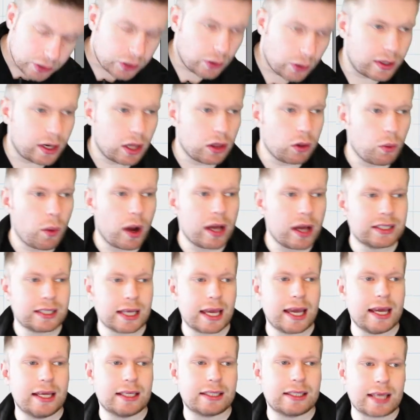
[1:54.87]
in other words,
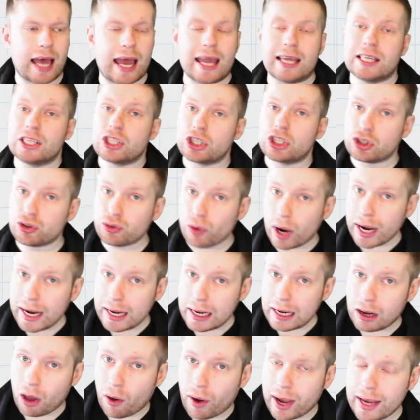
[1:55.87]
it's a
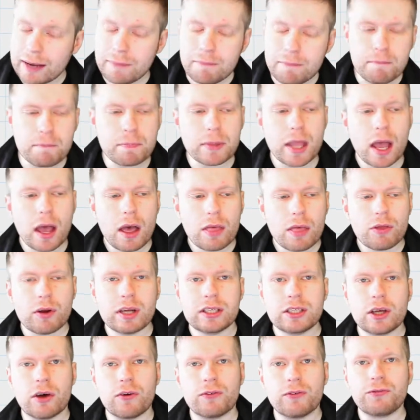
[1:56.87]
straight line that
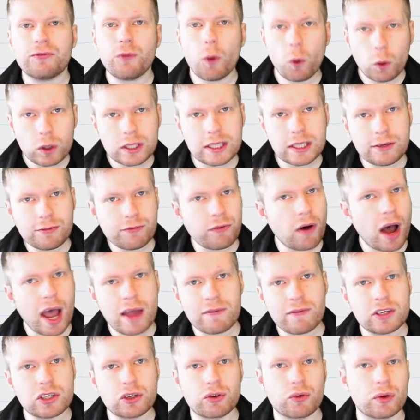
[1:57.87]
is at
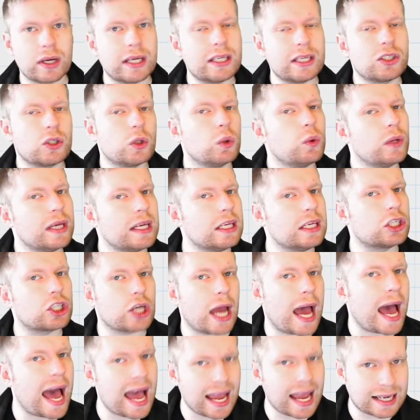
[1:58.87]
45 degrees to
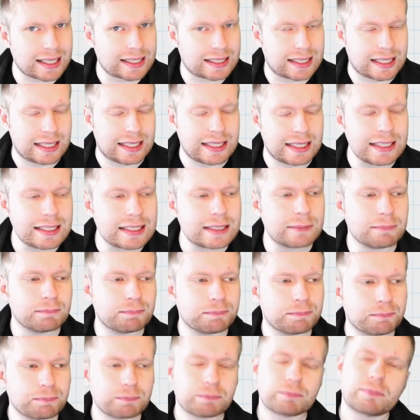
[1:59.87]
each axis,
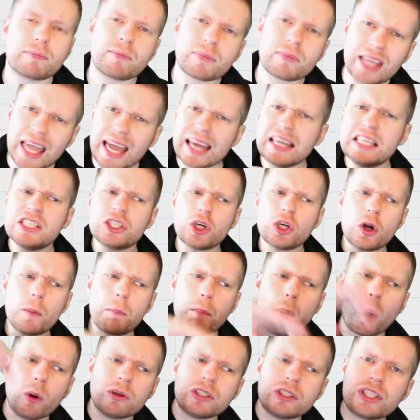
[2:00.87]
and it's got a
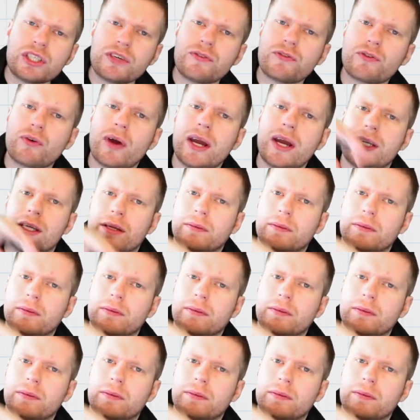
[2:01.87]
positive gradient,